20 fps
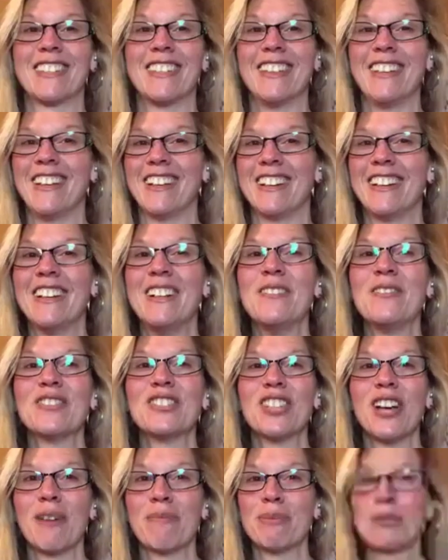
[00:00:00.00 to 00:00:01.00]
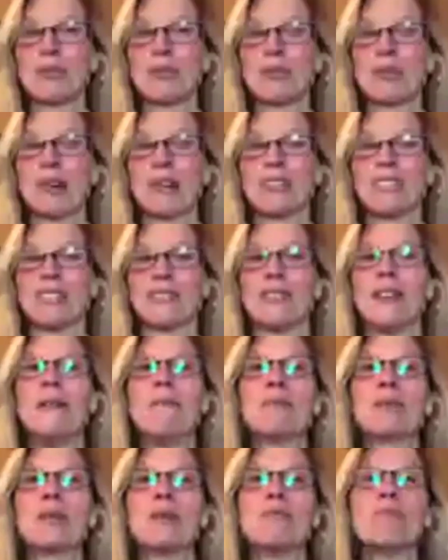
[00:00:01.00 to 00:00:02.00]
It's all perspective.
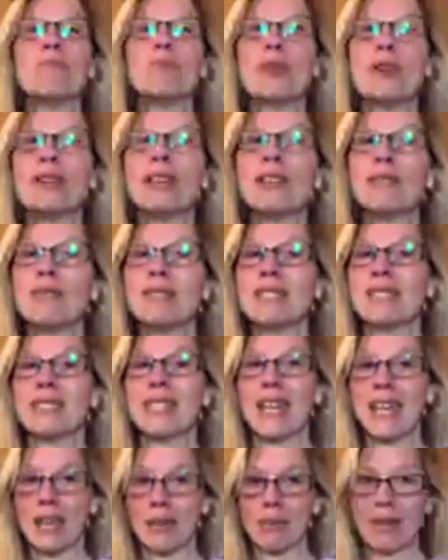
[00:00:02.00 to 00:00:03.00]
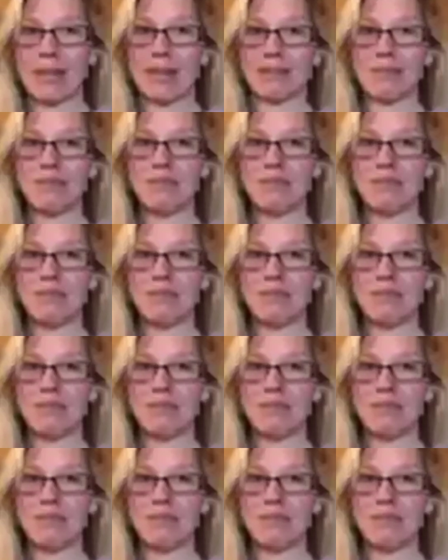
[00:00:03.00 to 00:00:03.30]
Good morning, Miss Tammy.